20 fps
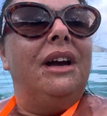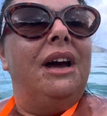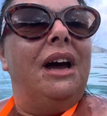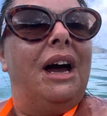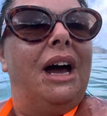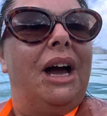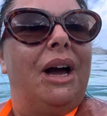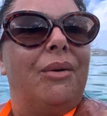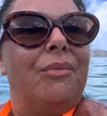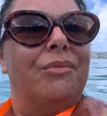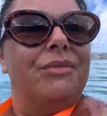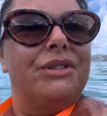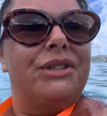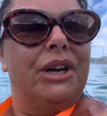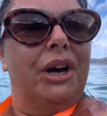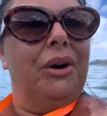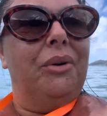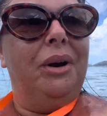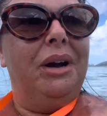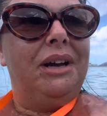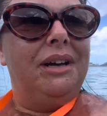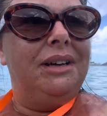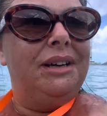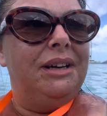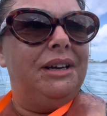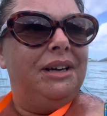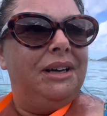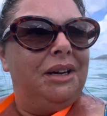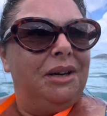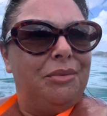So
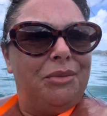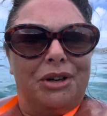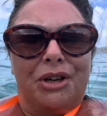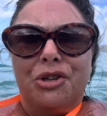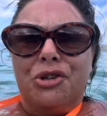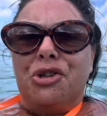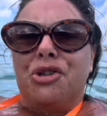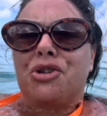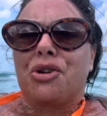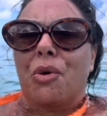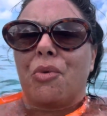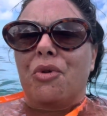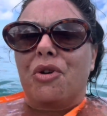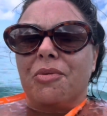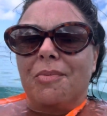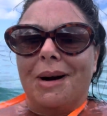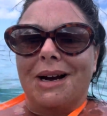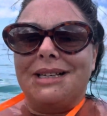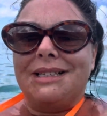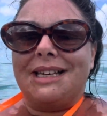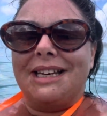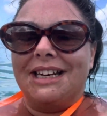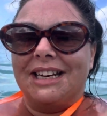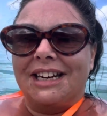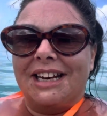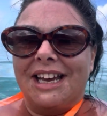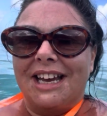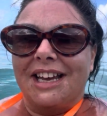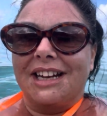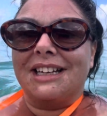I'm going to soak my skin
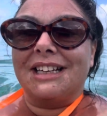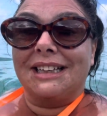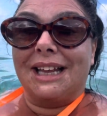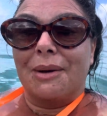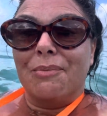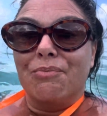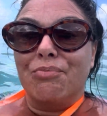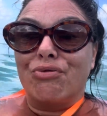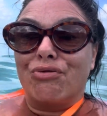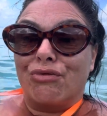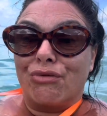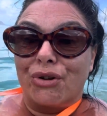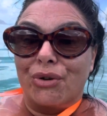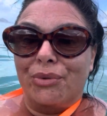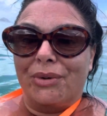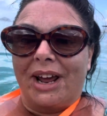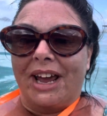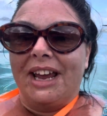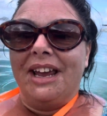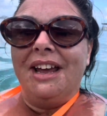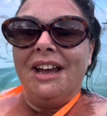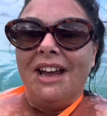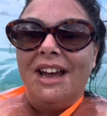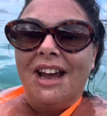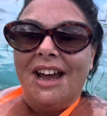in here till I'm pruny.